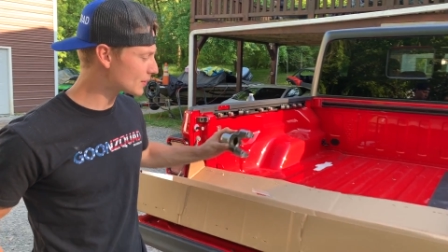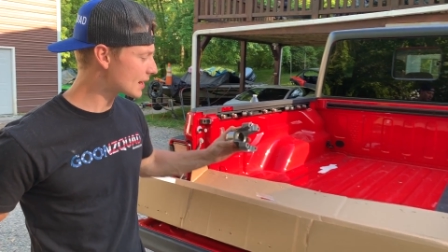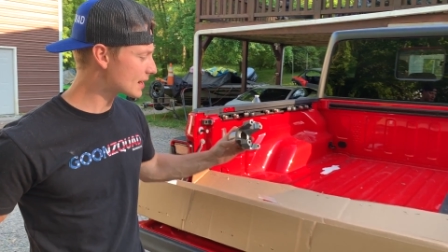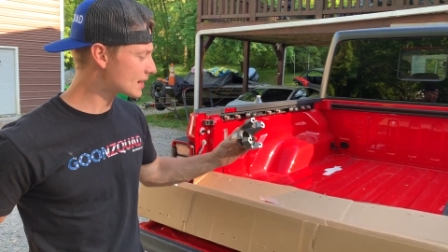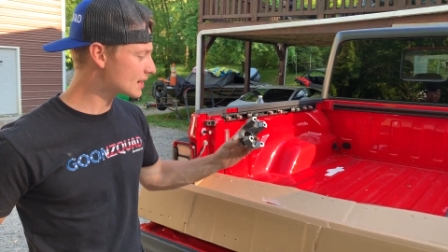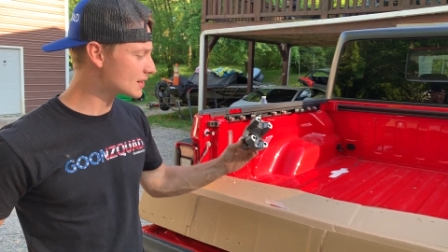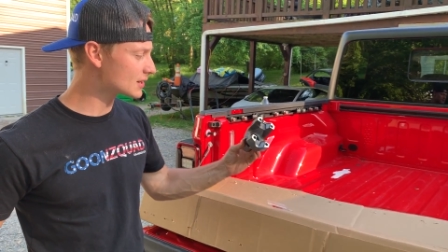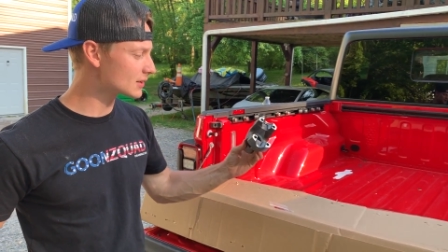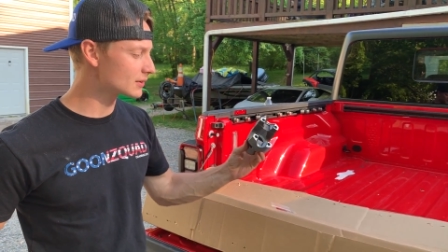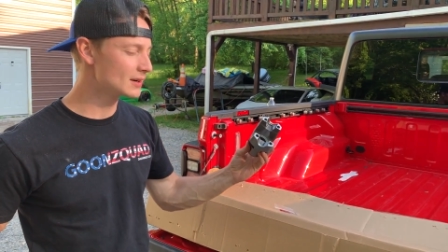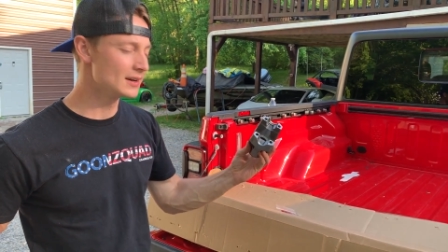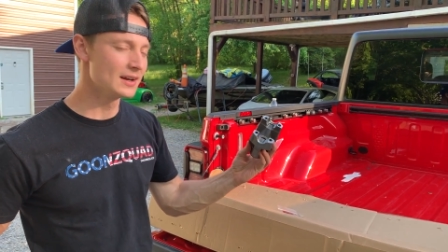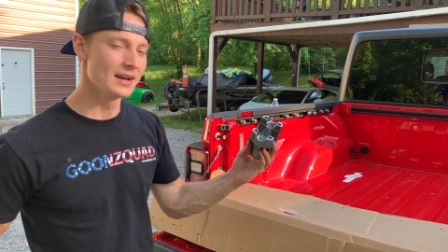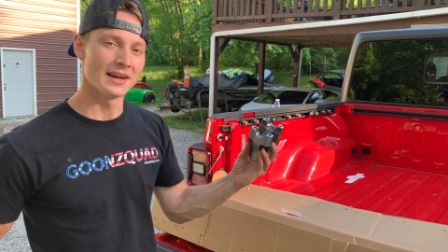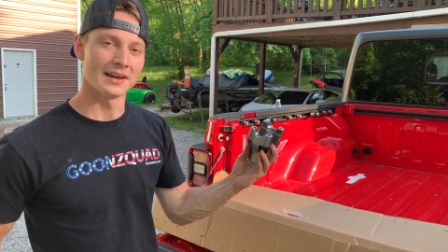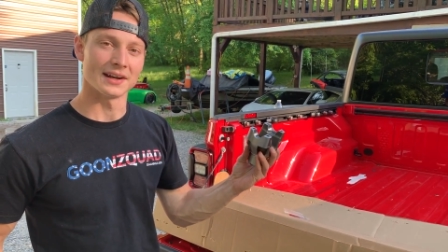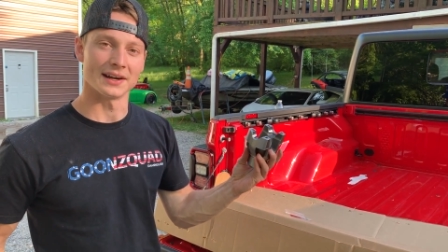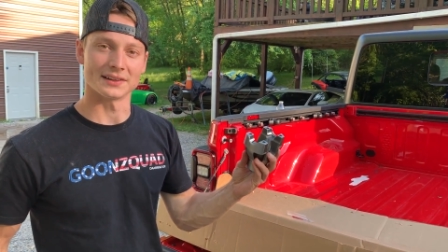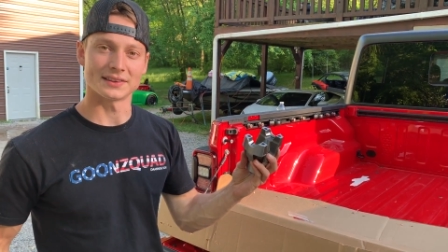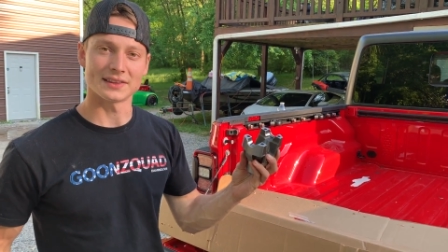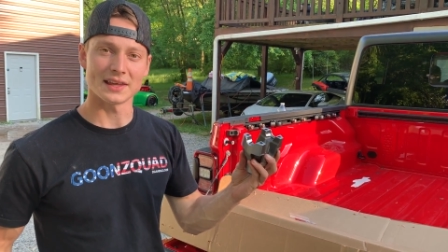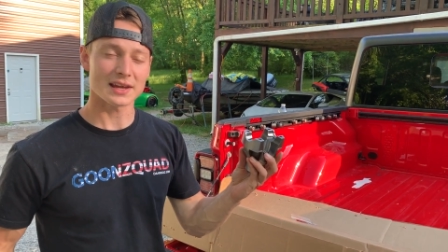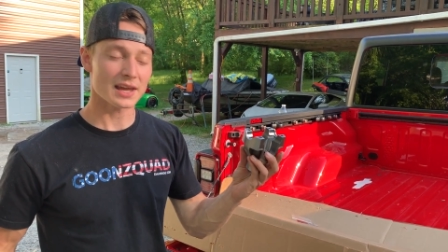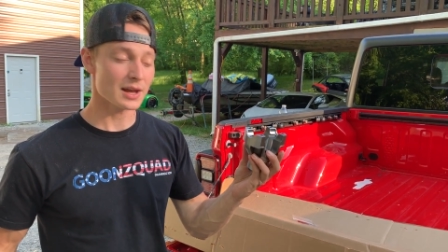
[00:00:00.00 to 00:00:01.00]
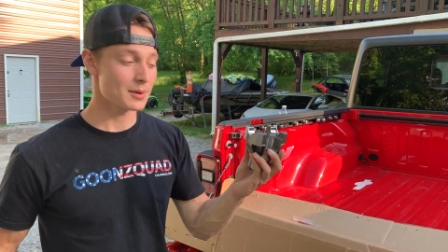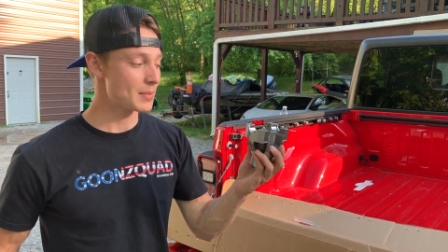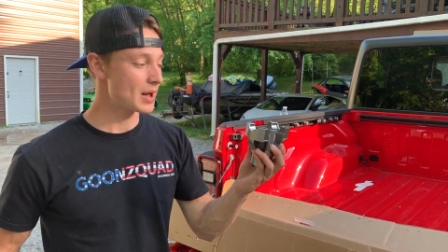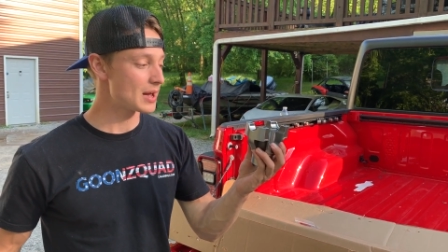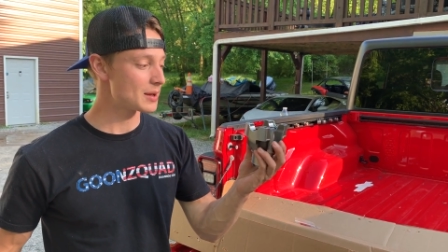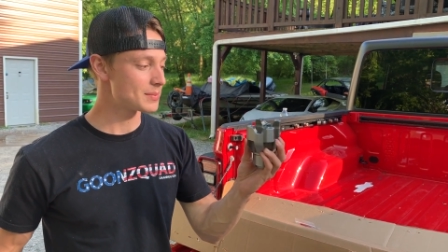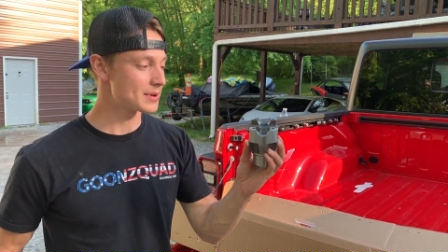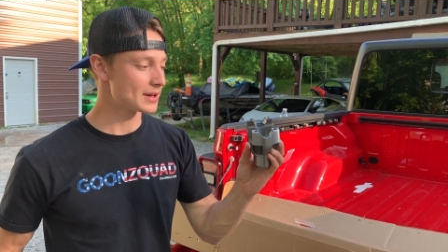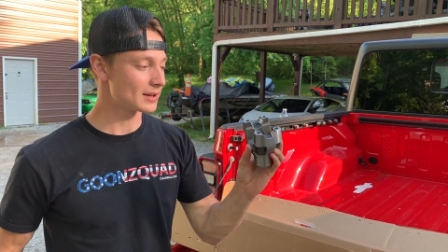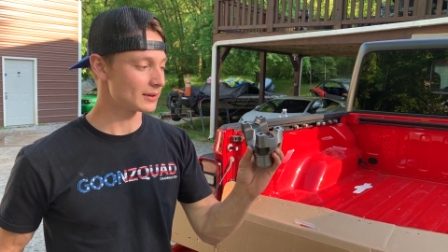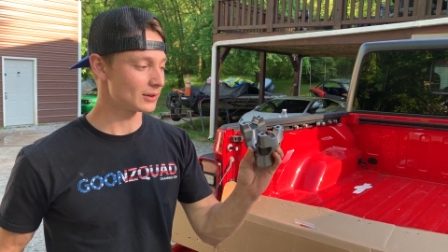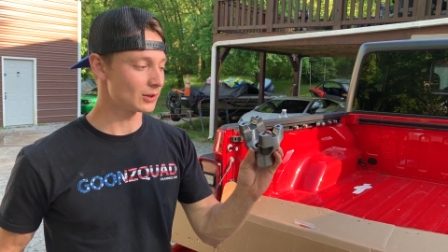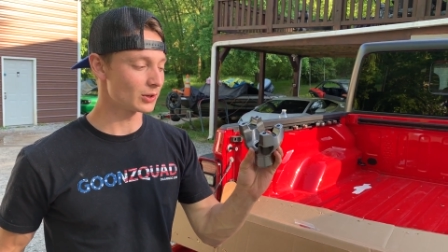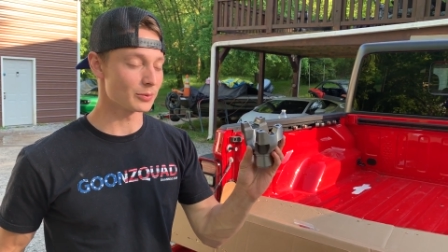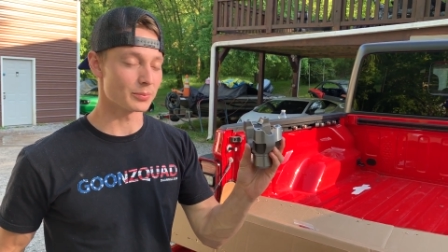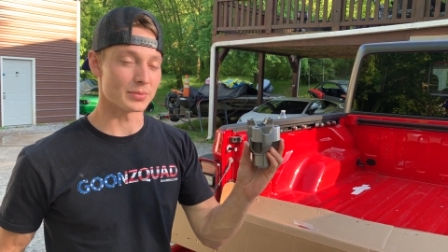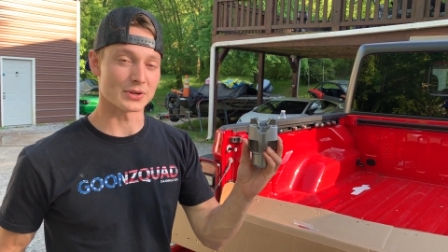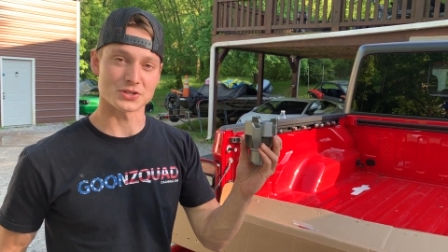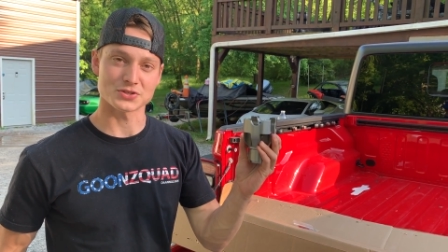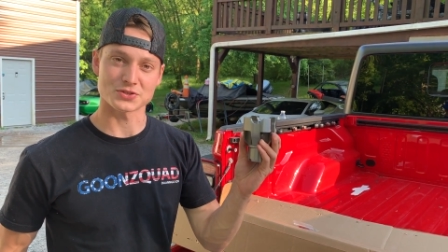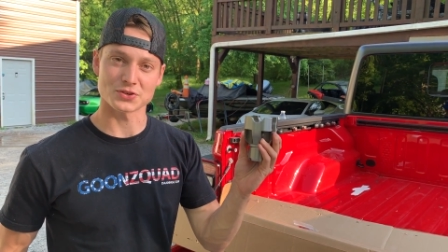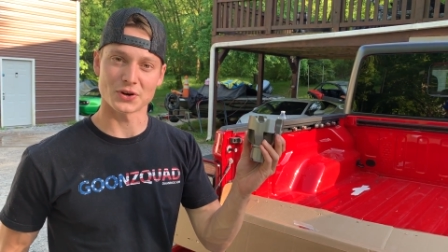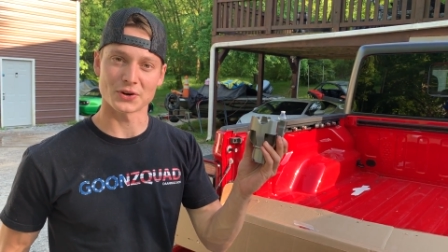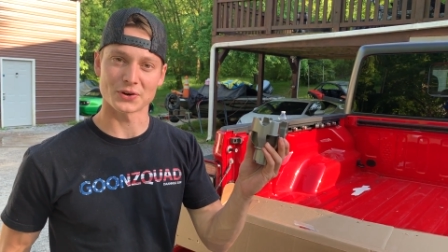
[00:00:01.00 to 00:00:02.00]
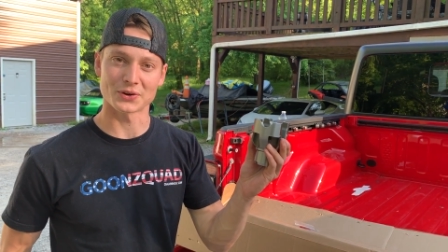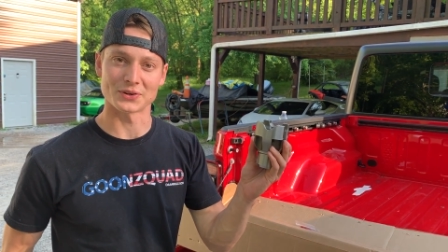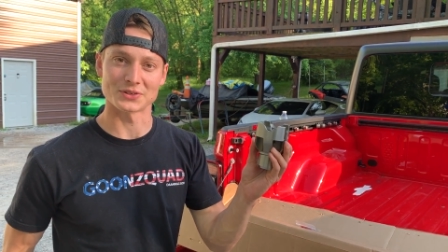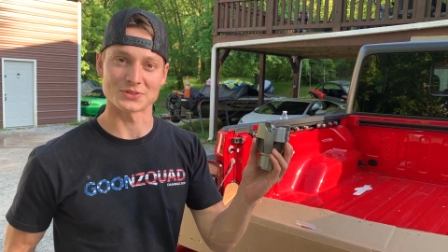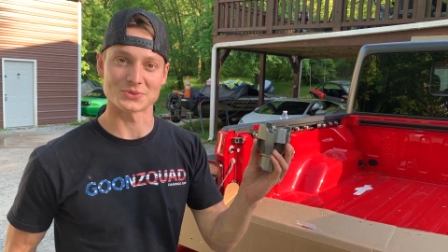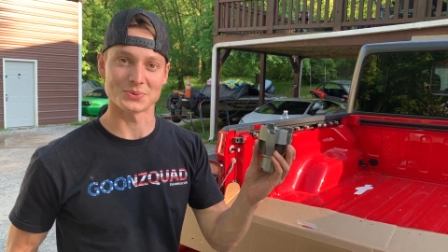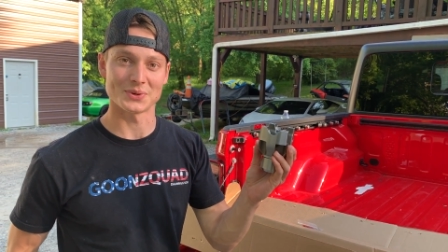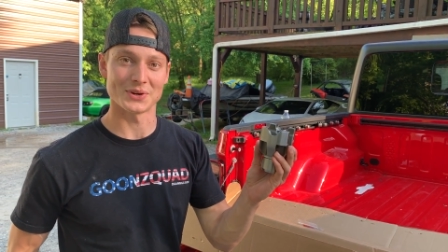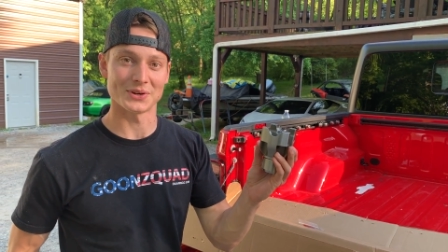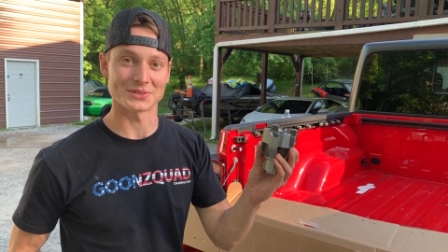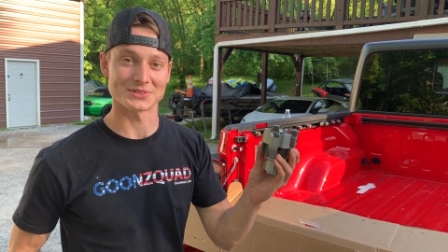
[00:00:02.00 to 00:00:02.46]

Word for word: right here. I think it may be a little bit stronger as well.